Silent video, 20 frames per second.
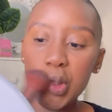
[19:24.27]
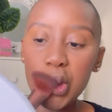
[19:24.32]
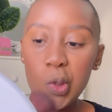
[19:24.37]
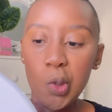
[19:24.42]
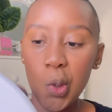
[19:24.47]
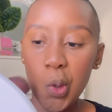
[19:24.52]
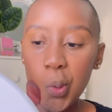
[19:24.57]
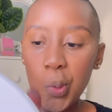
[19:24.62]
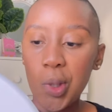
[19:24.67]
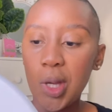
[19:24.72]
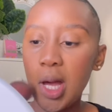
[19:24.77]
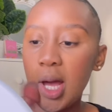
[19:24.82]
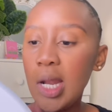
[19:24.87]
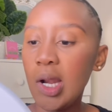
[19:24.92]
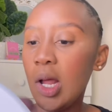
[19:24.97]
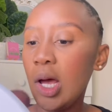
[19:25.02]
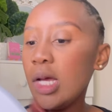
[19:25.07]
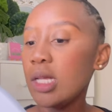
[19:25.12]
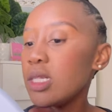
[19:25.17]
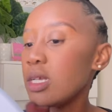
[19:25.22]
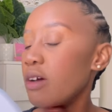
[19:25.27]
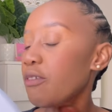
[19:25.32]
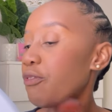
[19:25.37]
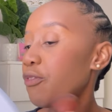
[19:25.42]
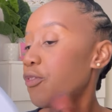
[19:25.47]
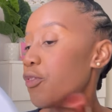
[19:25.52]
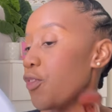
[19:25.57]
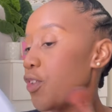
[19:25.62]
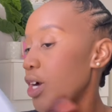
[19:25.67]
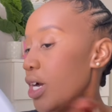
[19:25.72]
so we are not
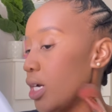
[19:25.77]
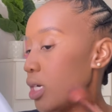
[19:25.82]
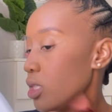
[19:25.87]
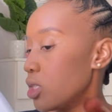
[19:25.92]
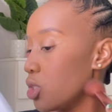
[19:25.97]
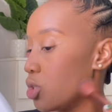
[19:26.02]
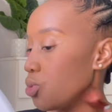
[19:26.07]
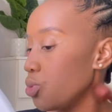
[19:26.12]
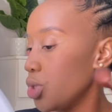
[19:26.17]
friends.